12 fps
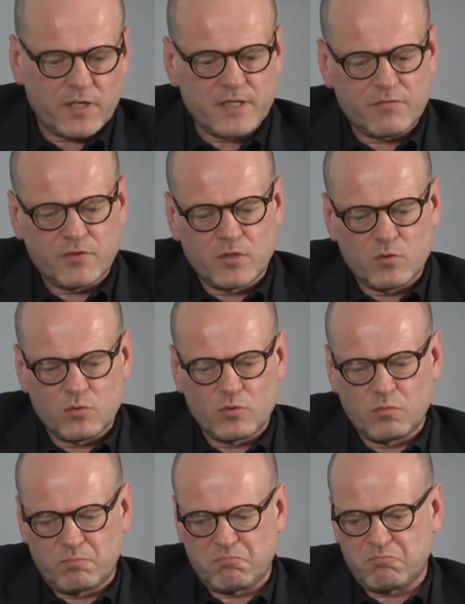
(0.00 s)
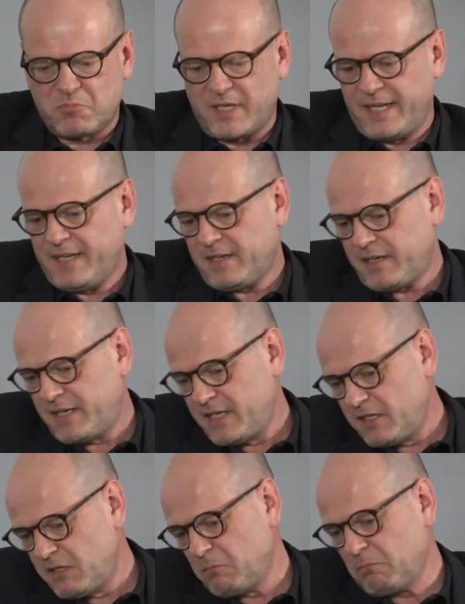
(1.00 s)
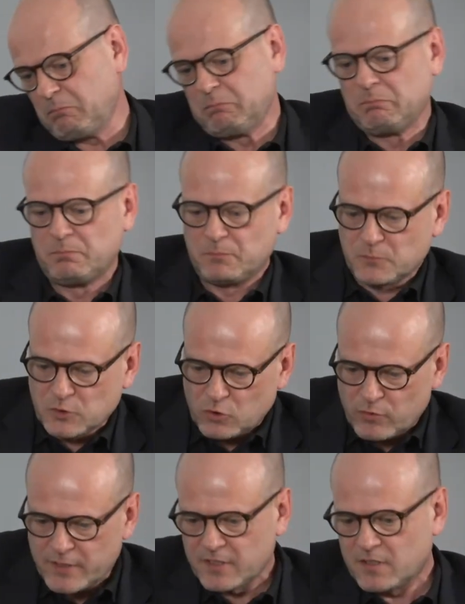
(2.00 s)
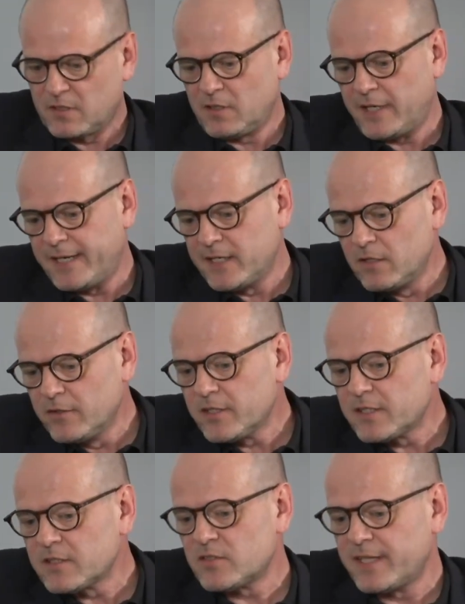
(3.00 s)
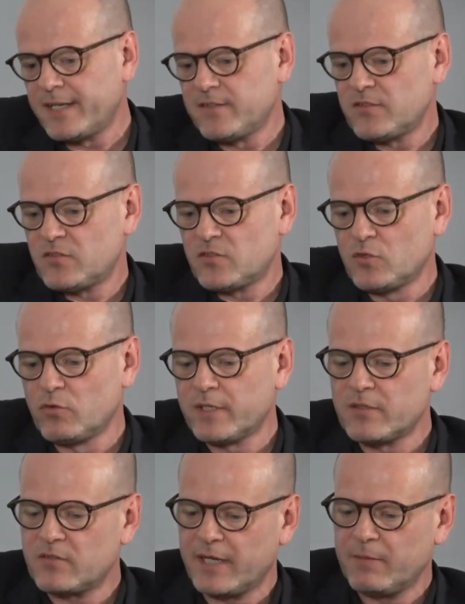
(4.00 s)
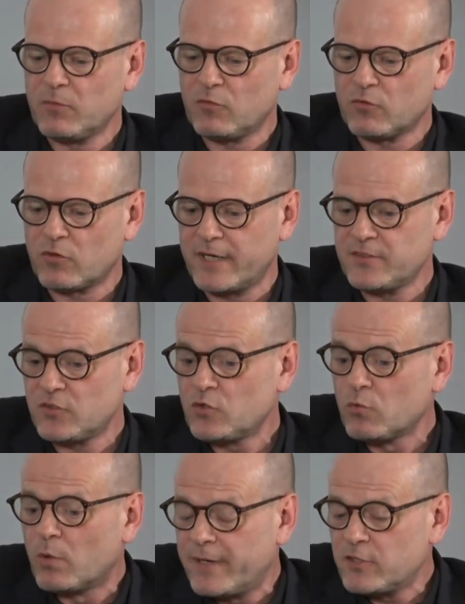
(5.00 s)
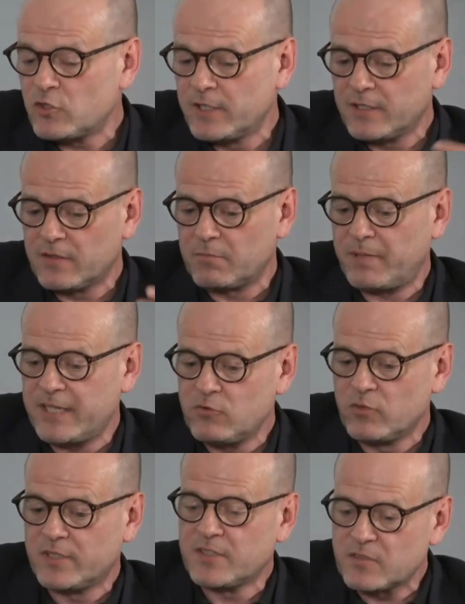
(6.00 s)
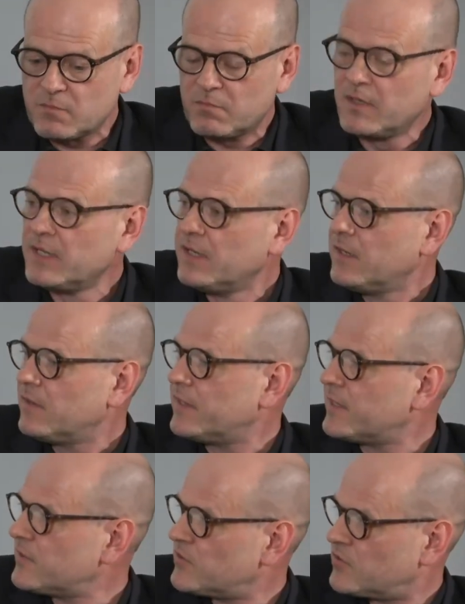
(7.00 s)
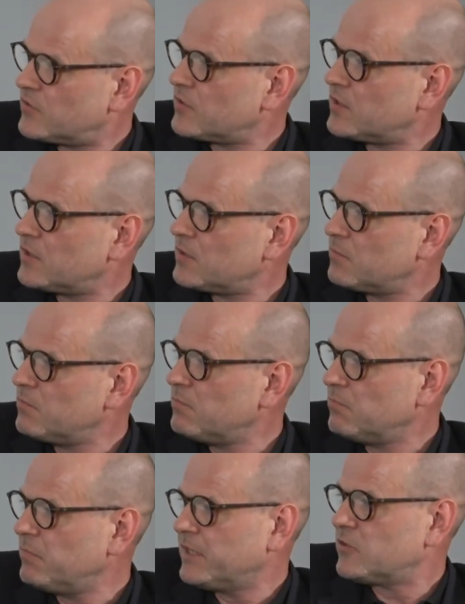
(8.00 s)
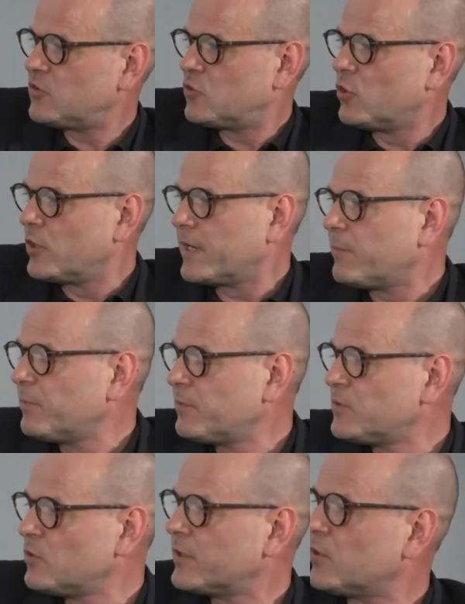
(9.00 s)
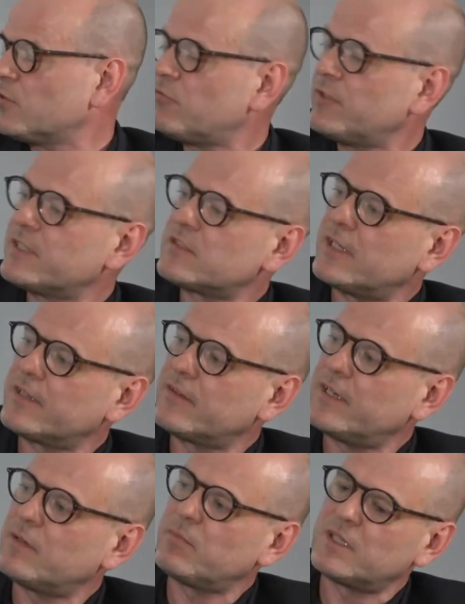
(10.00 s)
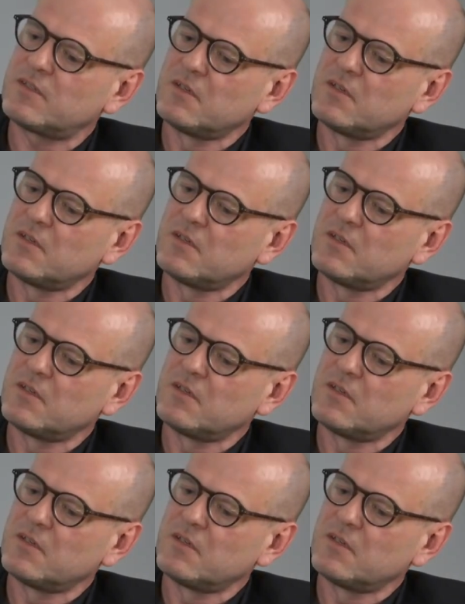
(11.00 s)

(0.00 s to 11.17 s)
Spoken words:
if you take a critical, analytical stance during a time of crisis? You were mentioning the patriotism that is being stirred up during conflicts like that, but